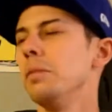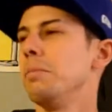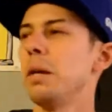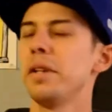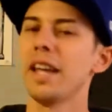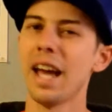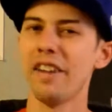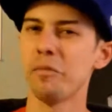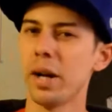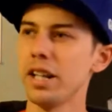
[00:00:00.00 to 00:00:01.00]
Maybe they
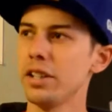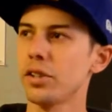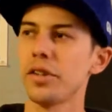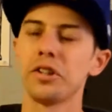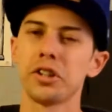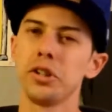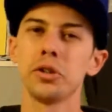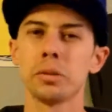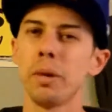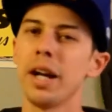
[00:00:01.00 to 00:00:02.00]
have money, so they're just
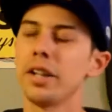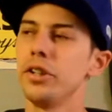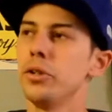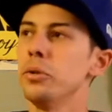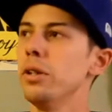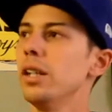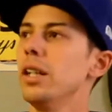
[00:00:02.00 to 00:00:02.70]
used to buying new.